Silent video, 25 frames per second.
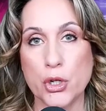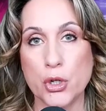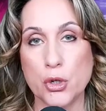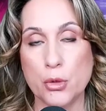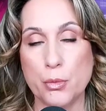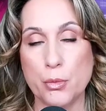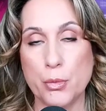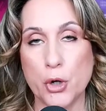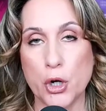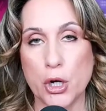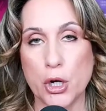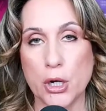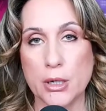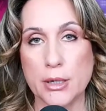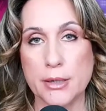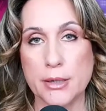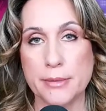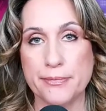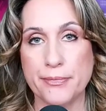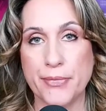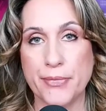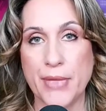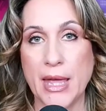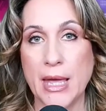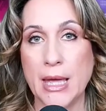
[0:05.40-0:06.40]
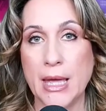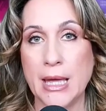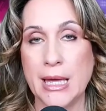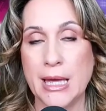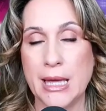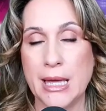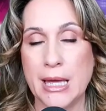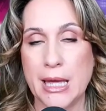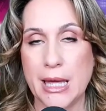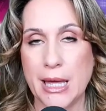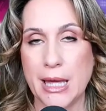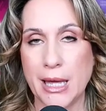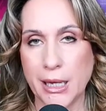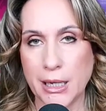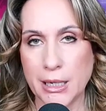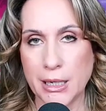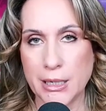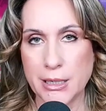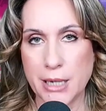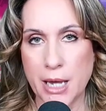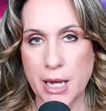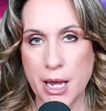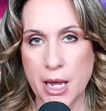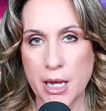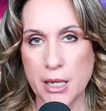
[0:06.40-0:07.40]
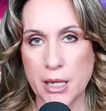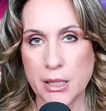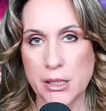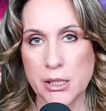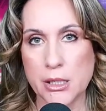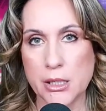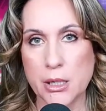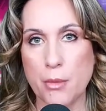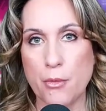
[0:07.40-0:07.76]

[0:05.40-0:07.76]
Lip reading: a new book. It contains